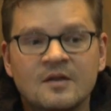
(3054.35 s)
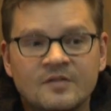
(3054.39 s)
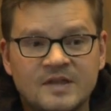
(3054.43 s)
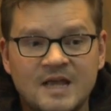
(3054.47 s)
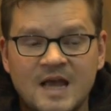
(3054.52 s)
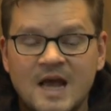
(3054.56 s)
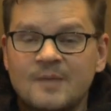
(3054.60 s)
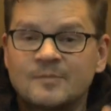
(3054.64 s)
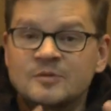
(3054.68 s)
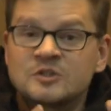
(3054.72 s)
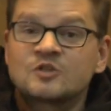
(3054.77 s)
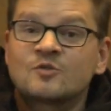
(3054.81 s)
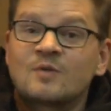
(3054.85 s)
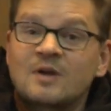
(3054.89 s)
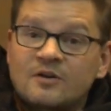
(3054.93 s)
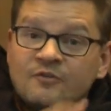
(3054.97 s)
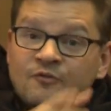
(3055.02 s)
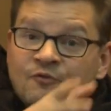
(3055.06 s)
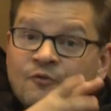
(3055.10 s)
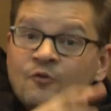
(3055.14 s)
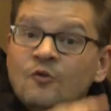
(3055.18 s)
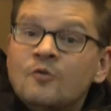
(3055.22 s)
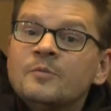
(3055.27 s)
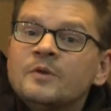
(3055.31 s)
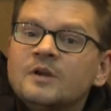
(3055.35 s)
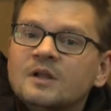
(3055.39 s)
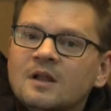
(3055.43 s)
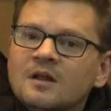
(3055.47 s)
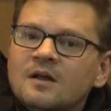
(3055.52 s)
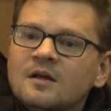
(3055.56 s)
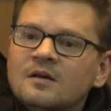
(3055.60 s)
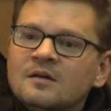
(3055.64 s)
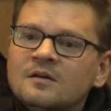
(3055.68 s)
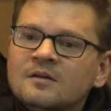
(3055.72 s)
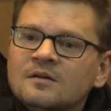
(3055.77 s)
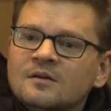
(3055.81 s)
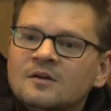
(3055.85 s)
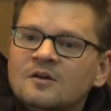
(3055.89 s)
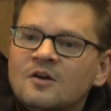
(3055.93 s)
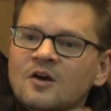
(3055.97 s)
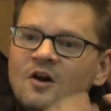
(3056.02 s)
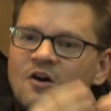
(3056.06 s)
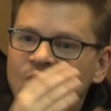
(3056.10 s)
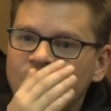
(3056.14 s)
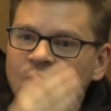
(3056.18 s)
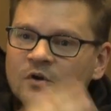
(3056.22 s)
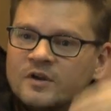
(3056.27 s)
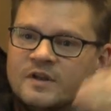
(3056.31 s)
the abstract formula
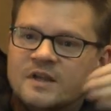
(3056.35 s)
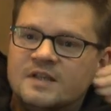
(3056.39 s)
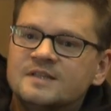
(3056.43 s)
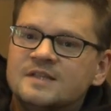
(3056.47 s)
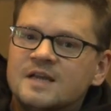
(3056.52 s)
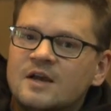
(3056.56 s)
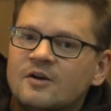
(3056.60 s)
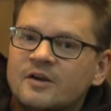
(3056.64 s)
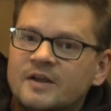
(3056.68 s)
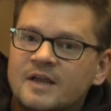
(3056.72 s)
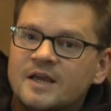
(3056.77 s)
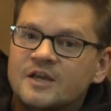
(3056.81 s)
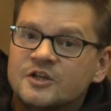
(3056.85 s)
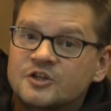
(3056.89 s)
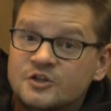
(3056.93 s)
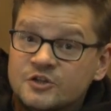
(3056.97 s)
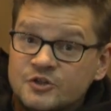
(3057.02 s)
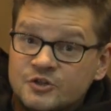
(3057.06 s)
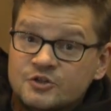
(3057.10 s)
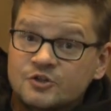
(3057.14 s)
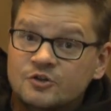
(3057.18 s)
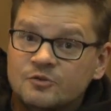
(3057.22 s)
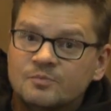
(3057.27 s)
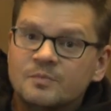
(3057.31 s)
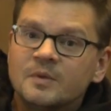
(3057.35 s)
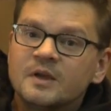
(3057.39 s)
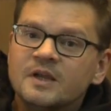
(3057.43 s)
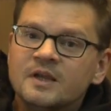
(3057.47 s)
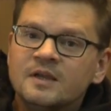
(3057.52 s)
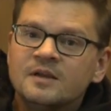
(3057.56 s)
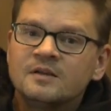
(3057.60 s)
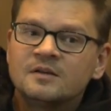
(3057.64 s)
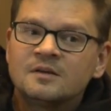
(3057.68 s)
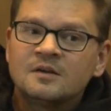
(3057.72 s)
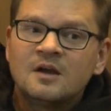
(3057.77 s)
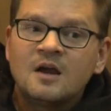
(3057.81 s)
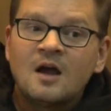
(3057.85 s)
of what an interrogation should be,